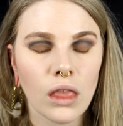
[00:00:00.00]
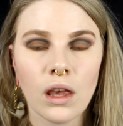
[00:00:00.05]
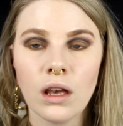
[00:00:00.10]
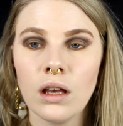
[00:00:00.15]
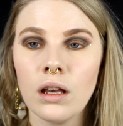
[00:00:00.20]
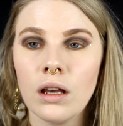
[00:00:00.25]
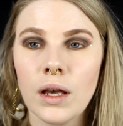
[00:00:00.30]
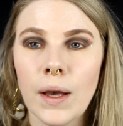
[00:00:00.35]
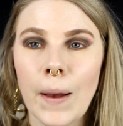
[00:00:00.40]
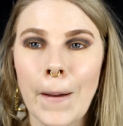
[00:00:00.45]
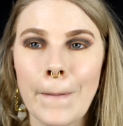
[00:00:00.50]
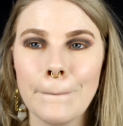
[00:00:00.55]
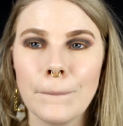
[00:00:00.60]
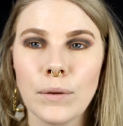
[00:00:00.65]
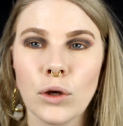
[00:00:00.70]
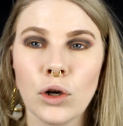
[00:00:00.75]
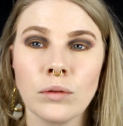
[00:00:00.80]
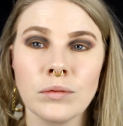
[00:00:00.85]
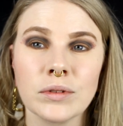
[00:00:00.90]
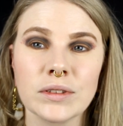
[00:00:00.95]
and
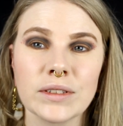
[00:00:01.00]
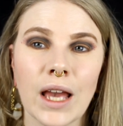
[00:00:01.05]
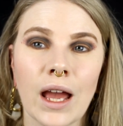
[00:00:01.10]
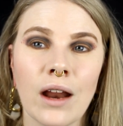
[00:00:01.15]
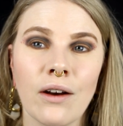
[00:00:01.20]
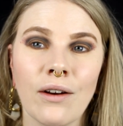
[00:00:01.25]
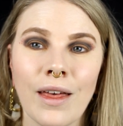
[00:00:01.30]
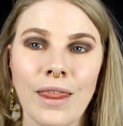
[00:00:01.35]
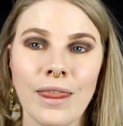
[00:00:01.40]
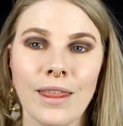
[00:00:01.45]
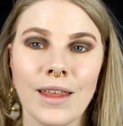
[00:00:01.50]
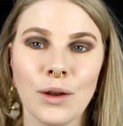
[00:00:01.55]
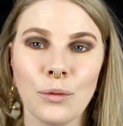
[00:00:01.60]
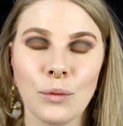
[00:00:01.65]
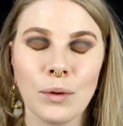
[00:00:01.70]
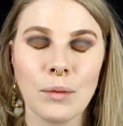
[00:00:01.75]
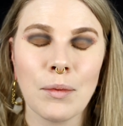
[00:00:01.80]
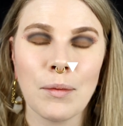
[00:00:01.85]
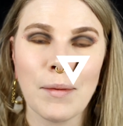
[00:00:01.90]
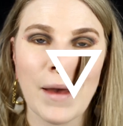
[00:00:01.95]
put on mascara and then I
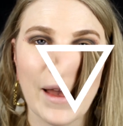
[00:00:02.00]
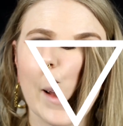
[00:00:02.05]
will be